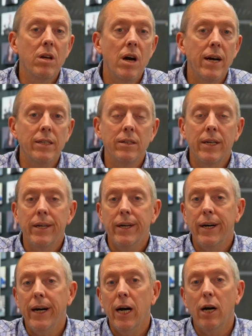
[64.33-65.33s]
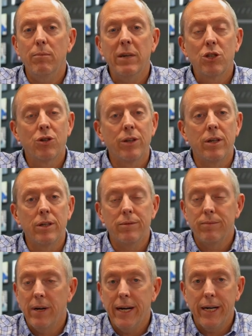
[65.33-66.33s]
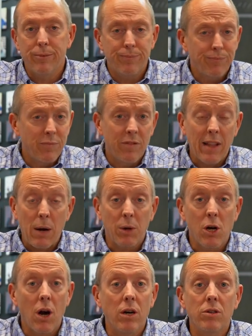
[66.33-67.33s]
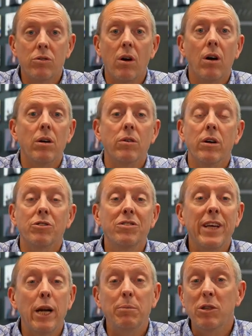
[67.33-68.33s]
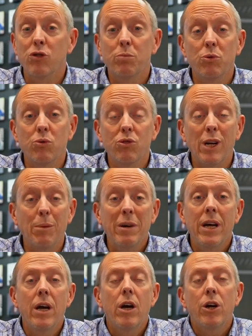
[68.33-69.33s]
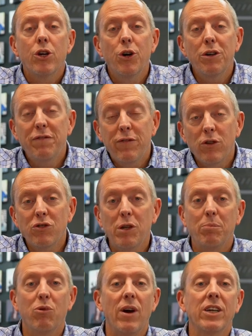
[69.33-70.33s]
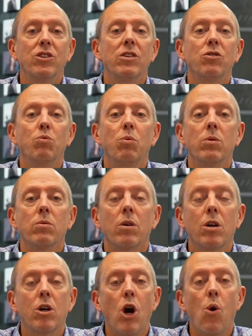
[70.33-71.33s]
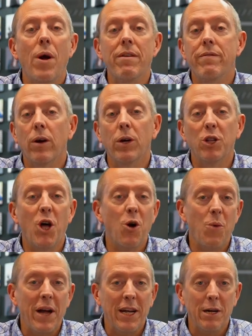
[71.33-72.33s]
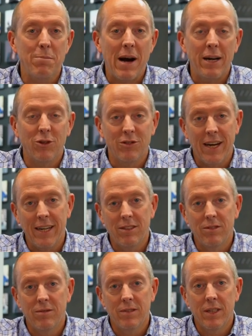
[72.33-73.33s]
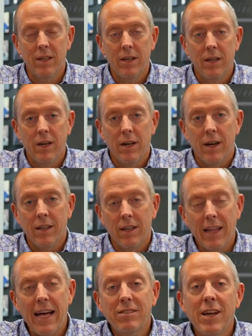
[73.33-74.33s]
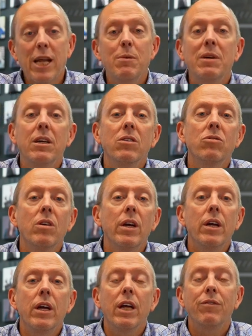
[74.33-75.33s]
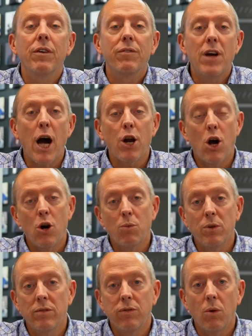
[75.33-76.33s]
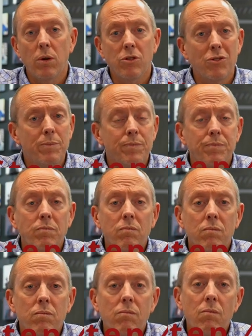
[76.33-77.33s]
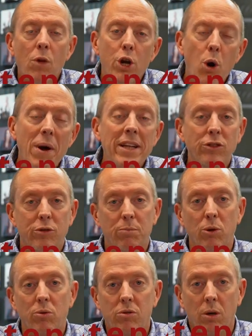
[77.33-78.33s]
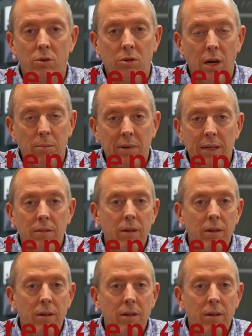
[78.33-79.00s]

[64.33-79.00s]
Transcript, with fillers: cut, make sure the flower gardens are set up and spruced up. Good first impressions will go a very long way in a buyer's eyes. And the last item is, if you've got hardwood floors, go ahead and spruce those up.